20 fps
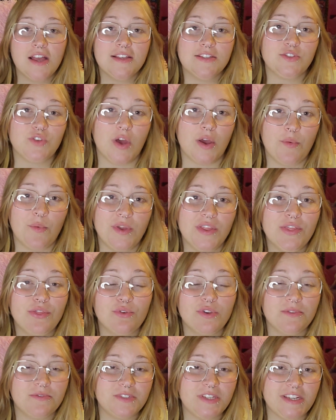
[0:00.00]
So I went
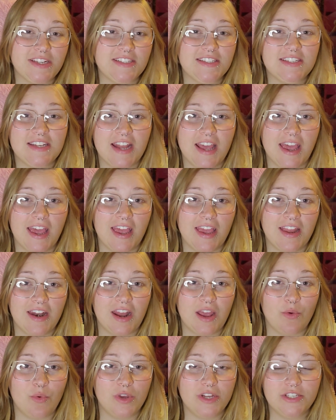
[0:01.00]
thrifting today and
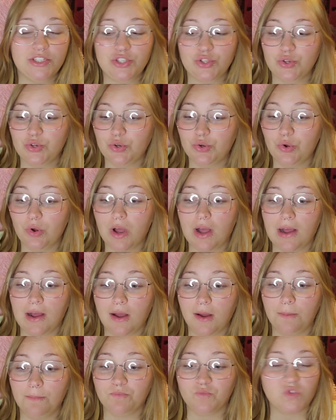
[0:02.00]
I went to
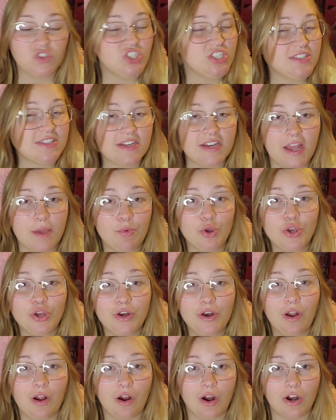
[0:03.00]
um, just a
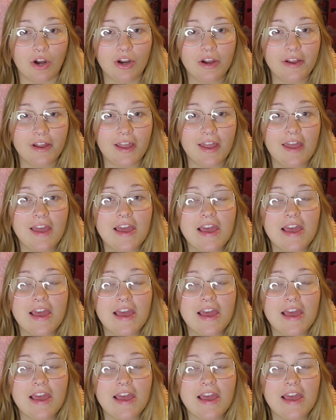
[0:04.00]
neighborhood ARC